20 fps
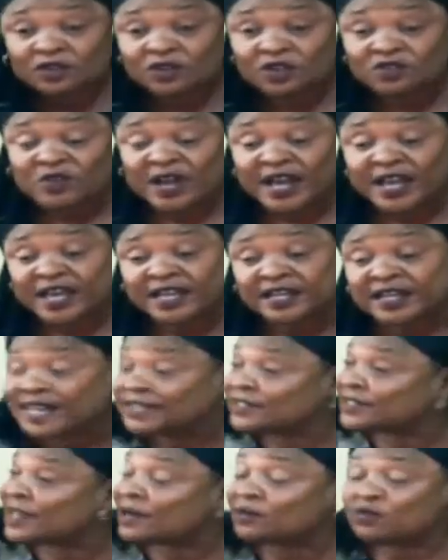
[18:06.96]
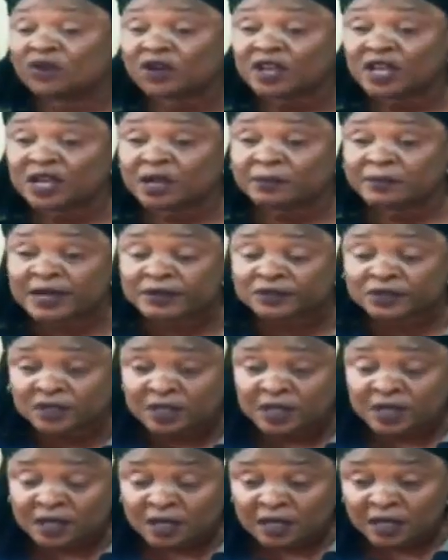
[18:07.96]
on your head and start walking about.
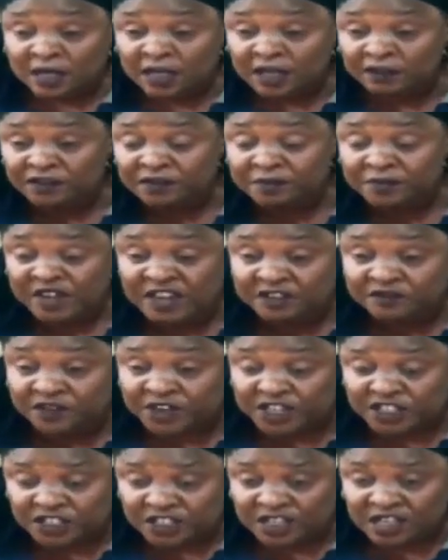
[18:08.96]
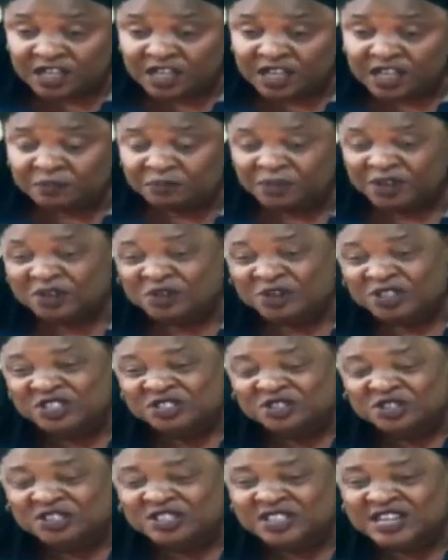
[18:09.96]
Give him leverage. Because he
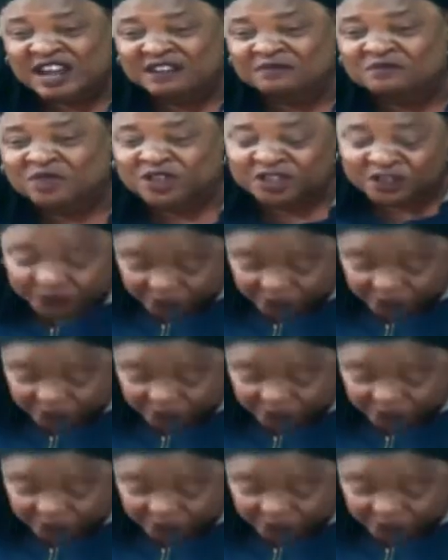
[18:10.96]
doesn't have money